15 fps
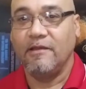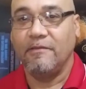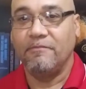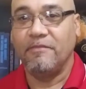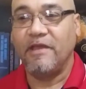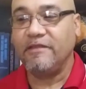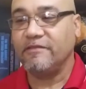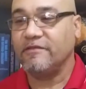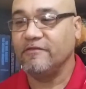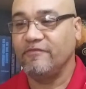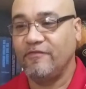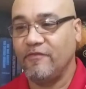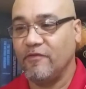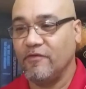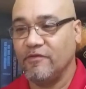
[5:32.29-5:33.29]
method
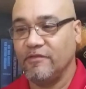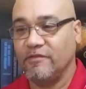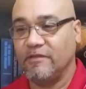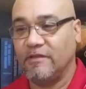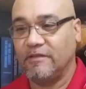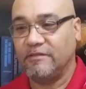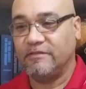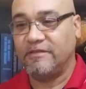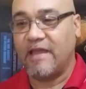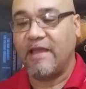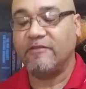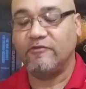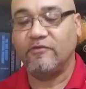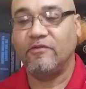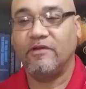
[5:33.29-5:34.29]
for
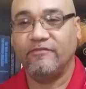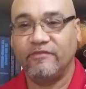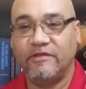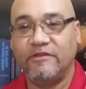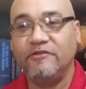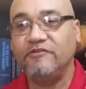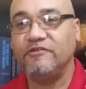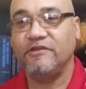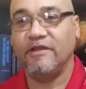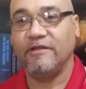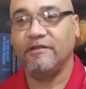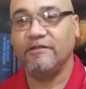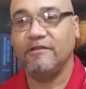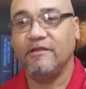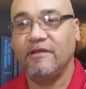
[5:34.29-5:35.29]
that to have
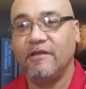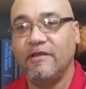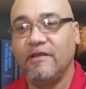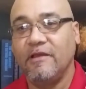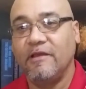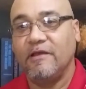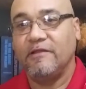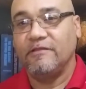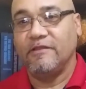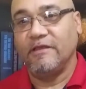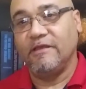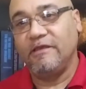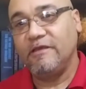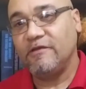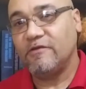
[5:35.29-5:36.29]
initiated. The
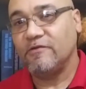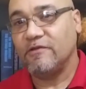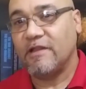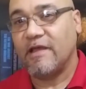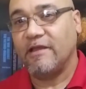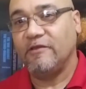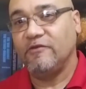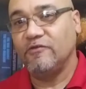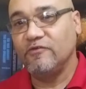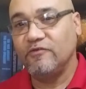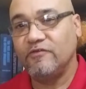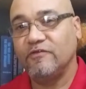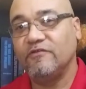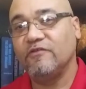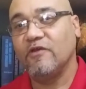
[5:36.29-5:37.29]
E. coli
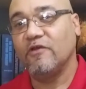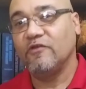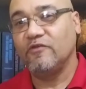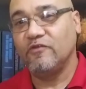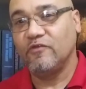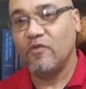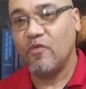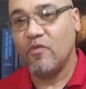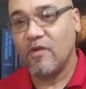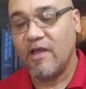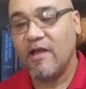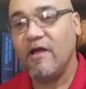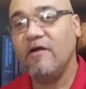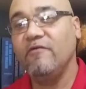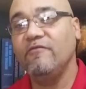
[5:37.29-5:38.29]
uses
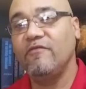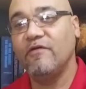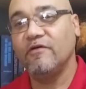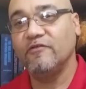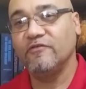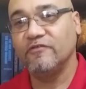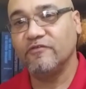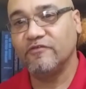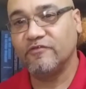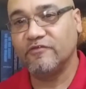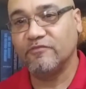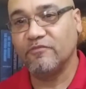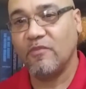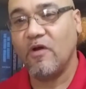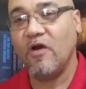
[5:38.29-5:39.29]
12
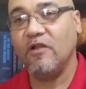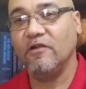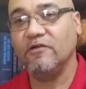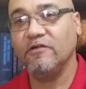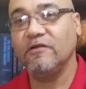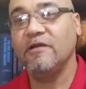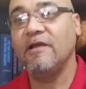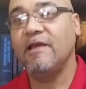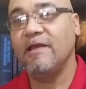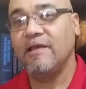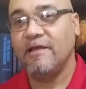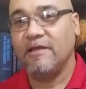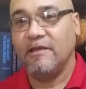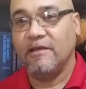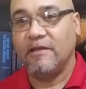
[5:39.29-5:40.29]
smaller
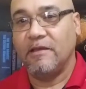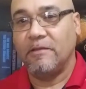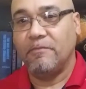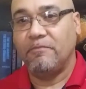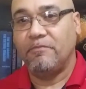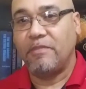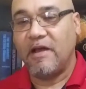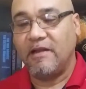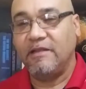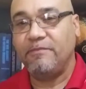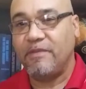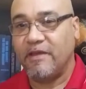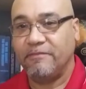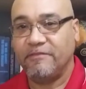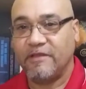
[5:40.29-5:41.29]

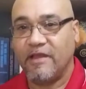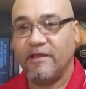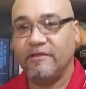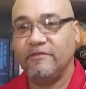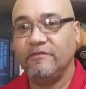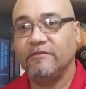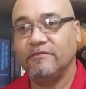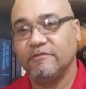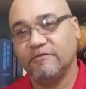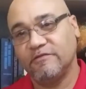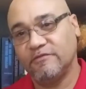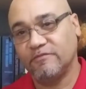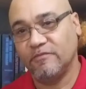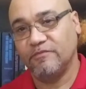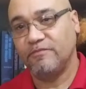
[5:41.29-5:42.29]
polypeptides.
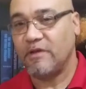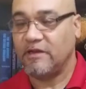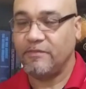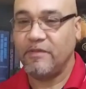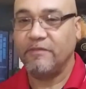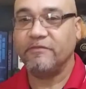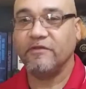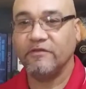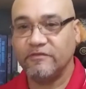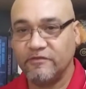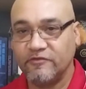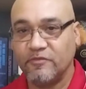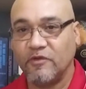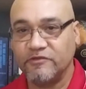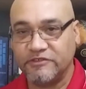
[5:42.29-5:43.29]
Polypeptides are
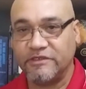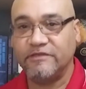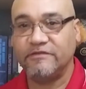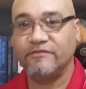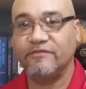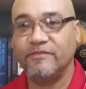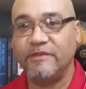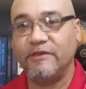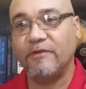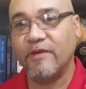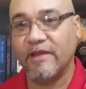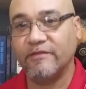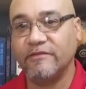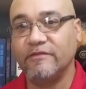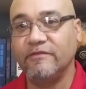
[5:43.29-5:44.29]
small chains of amino
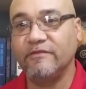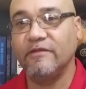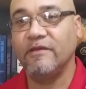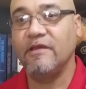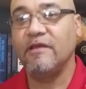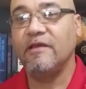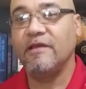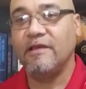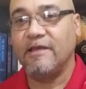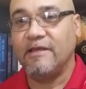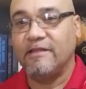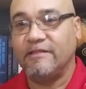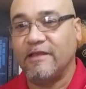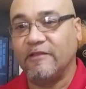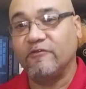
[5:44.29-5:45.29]
acids
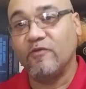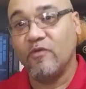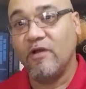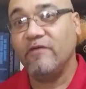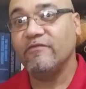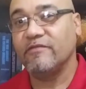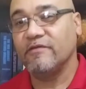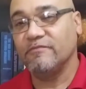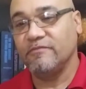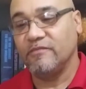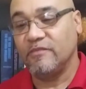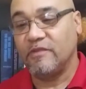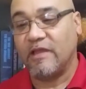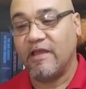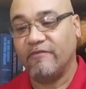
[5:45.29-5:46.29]
that 12 of them
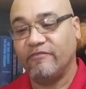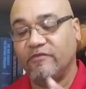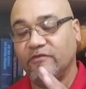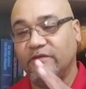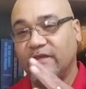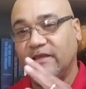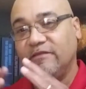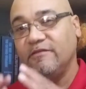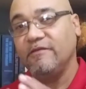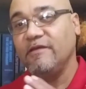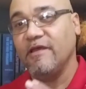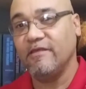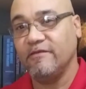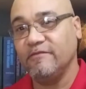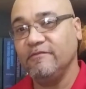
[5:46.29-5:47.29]
have to get
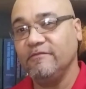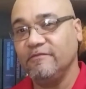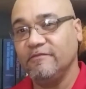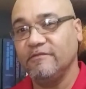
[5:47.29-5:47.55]
together,